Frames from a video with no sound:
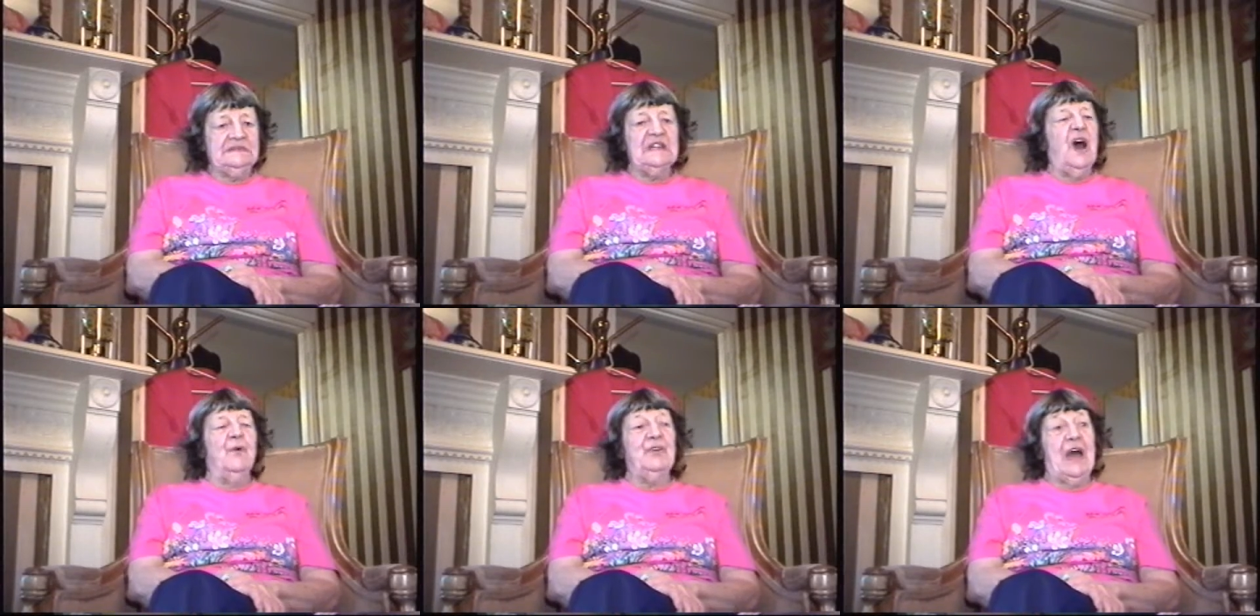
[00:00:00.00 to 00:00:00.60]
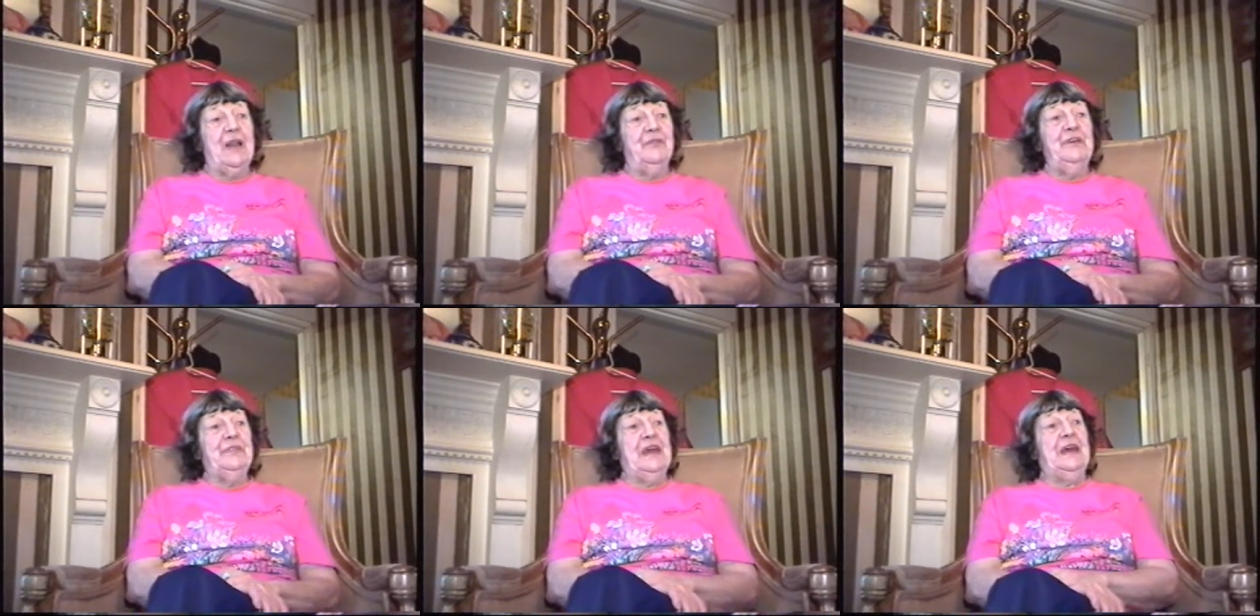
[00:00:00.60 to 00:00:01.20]
No, because I don't
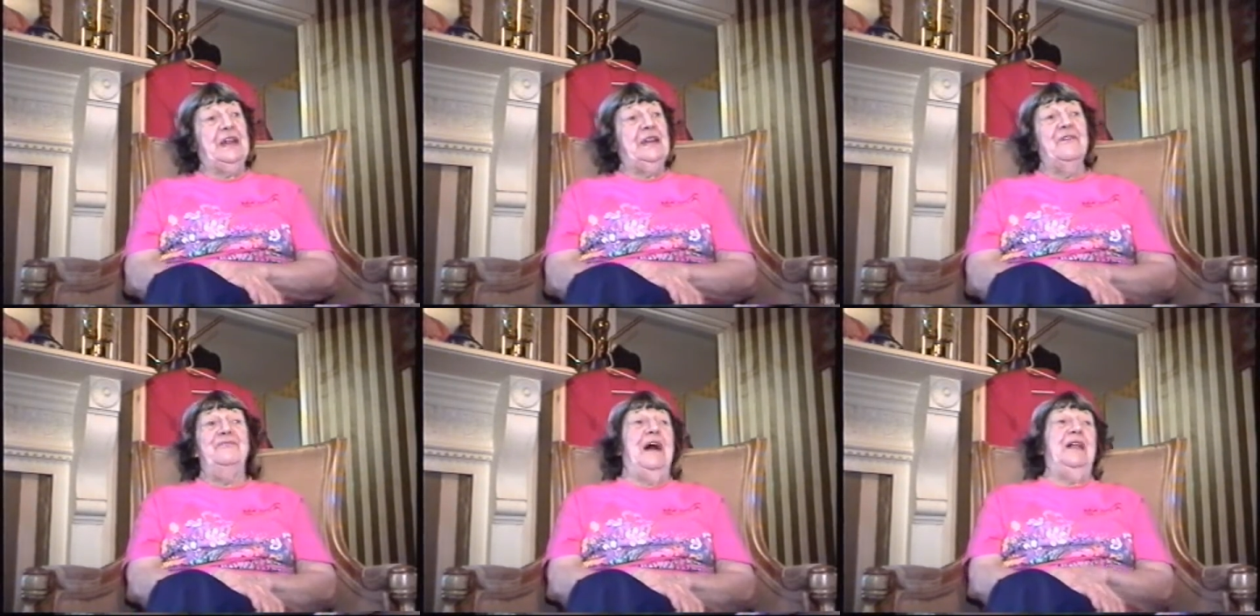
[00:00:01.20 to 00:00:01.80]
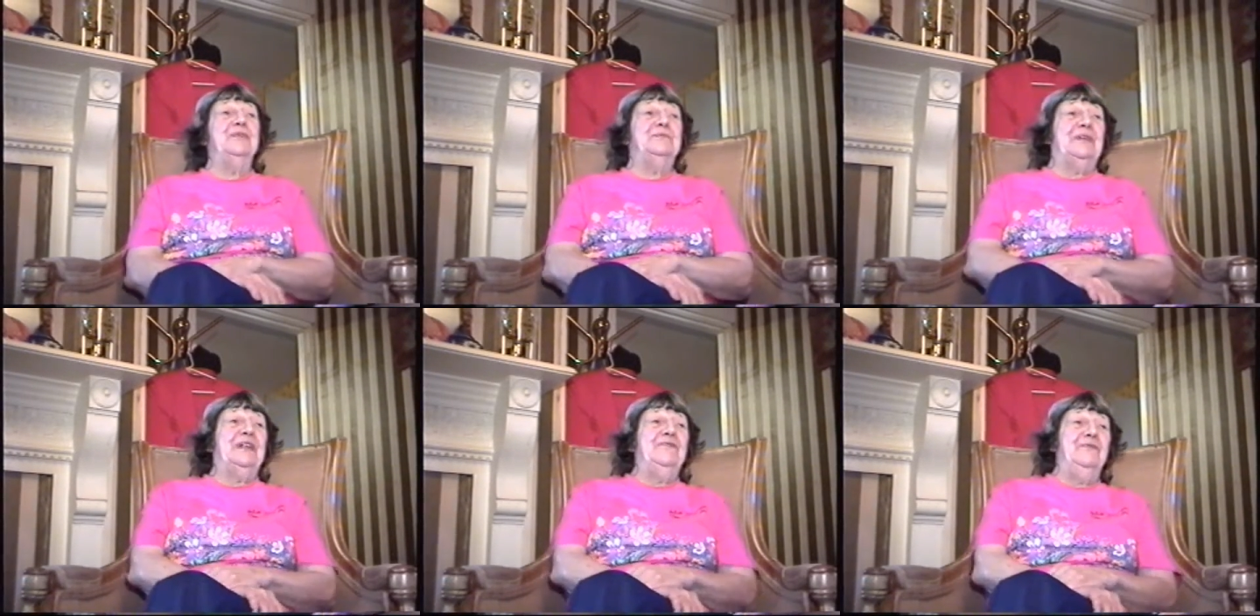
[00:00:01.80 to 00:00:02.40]
think they get enough
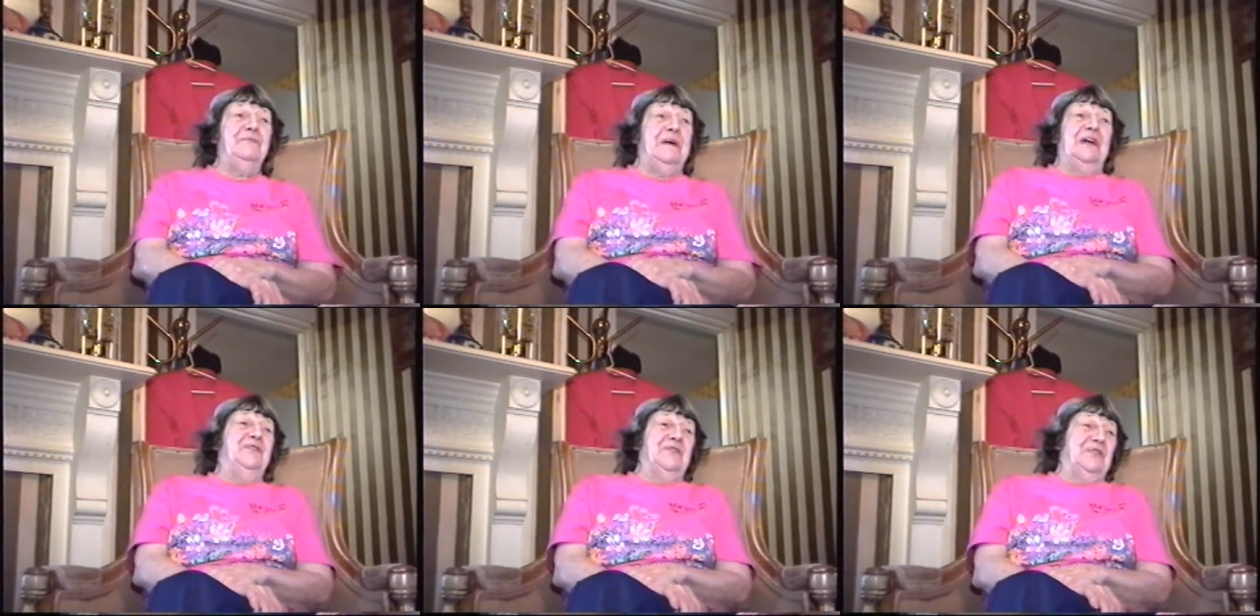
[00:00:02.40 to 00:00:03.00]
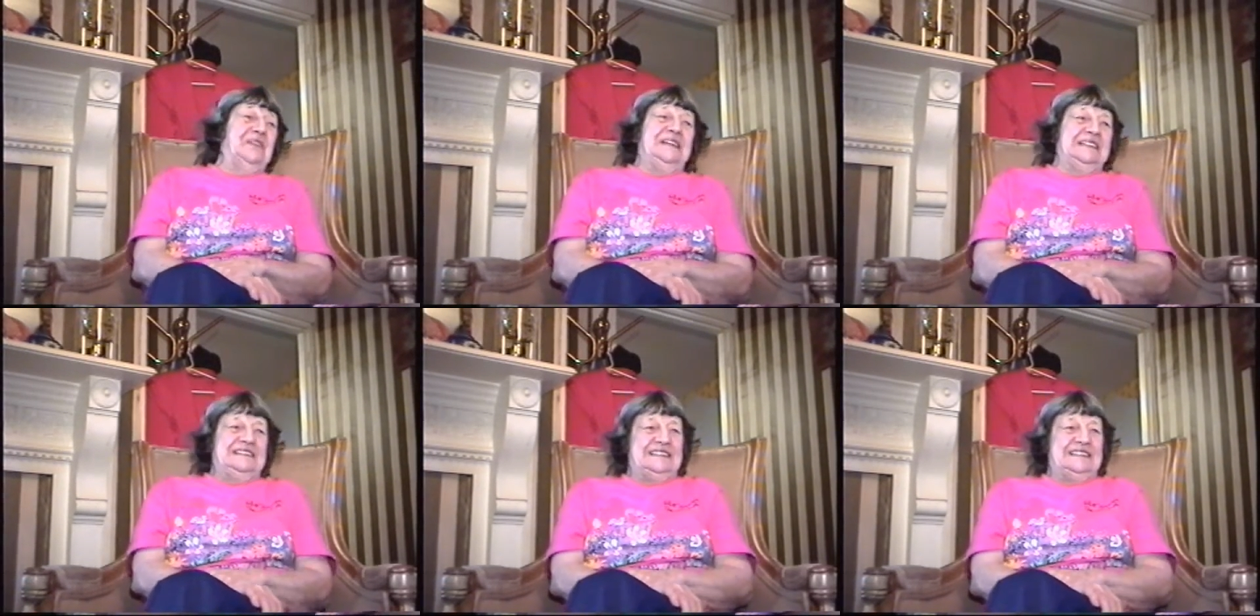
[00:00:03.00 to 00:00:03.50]
valuable information.